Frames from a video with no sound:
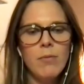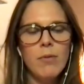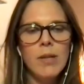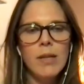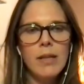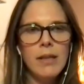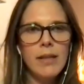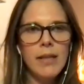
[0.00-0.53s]

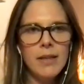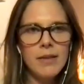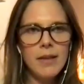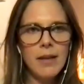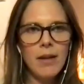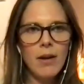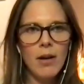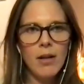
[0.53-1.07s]

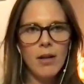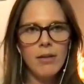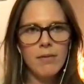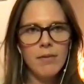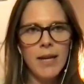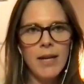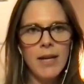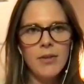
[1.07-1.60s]
releasing all
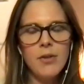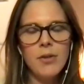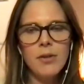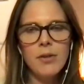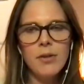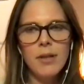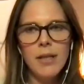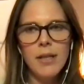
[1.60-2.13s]
of that to
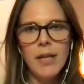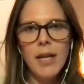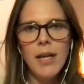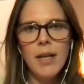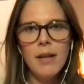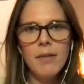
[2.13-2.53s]
create